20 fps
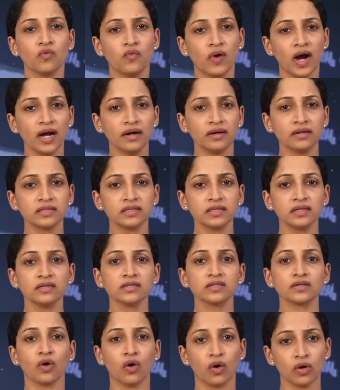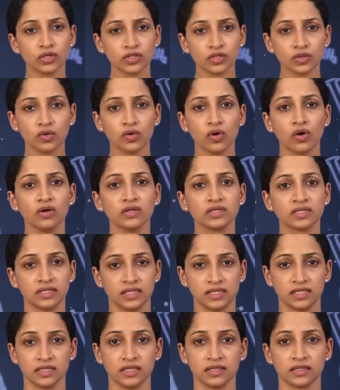Viruses also cause
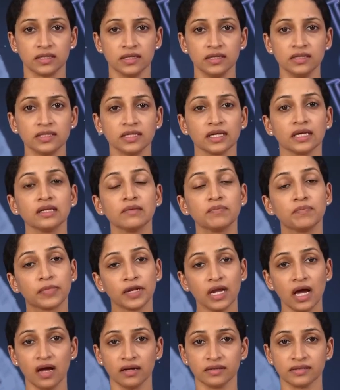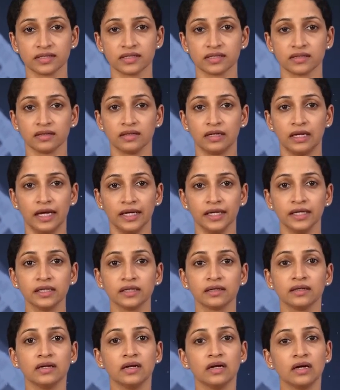diseases in plants like